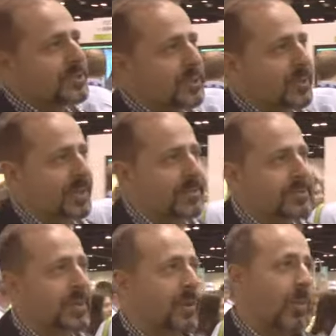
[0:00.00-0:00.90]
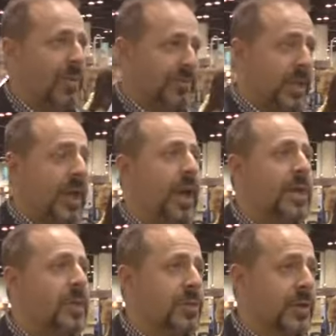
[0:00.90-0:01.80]
do this, you know, when we've done
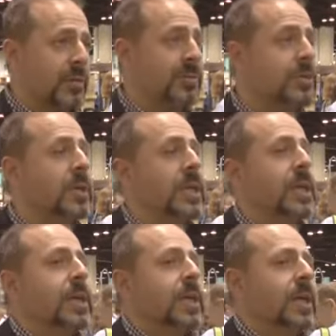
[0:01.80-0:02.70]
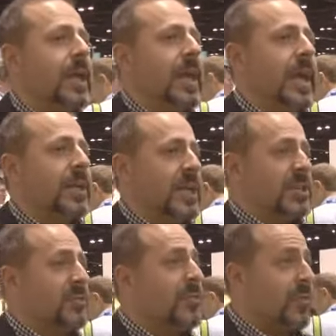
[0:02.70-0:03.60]
high-end theaters, and
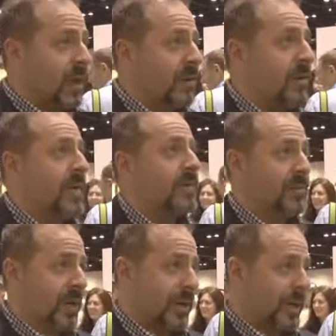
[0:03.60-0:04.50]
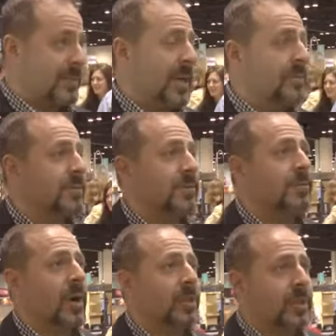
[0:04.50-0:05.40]
it's very, very expensive.
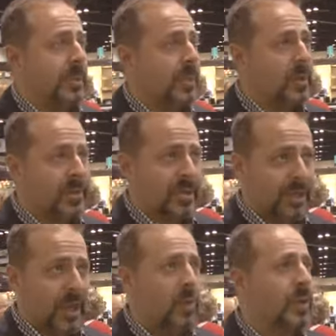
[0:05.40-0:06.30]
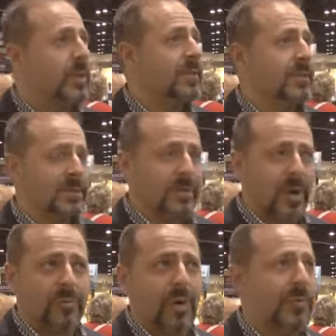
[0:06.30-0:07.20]
All the components that go with it, the
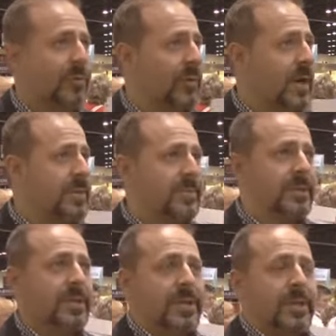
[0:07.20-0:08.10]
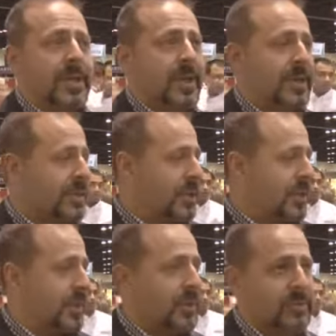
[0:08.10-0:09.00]
software up front, the
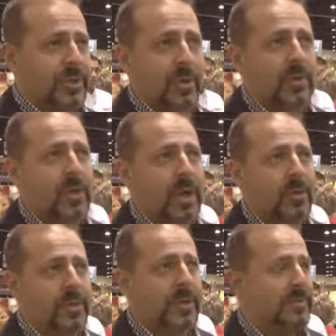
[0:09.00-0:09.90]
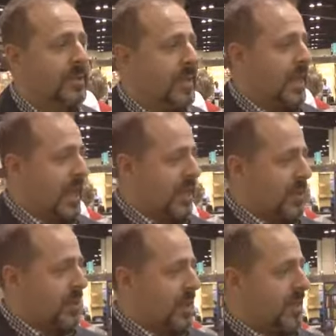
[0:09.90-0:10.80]
computers that go along with it, and
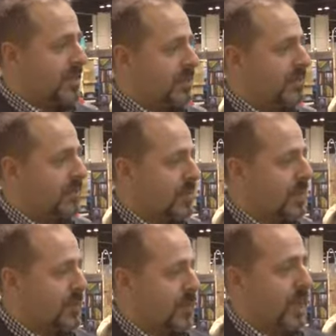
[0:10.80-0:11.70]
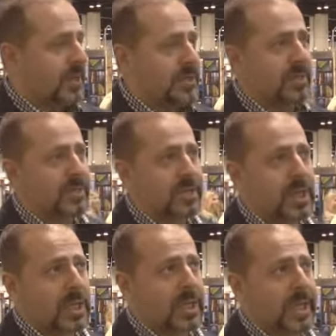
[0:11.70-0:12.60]
I think this product here is going
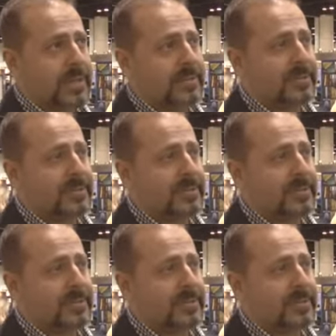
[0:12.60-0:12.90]
to